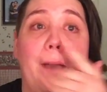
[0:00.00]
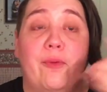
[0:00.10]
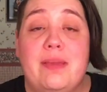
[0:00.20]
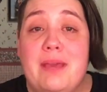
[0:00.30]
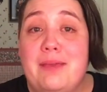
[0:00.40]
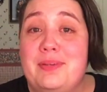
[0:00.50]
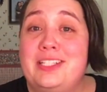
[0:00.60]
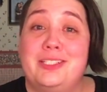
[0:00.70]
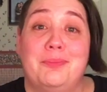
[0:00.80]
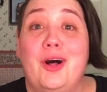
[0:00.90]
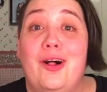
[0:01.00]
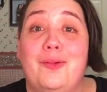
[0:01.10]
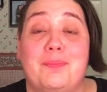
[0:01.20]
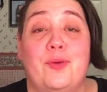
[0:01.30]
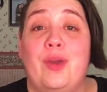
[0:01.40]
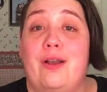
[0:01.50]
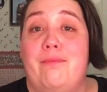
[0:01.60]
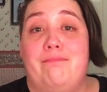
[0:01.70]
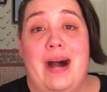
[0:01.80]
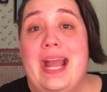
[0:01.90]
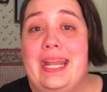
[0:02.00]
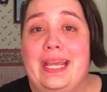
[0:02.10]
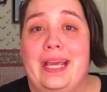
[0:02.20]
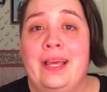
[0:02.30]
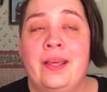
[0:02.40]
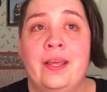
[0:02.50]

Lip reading: we may be small, but we are mighty.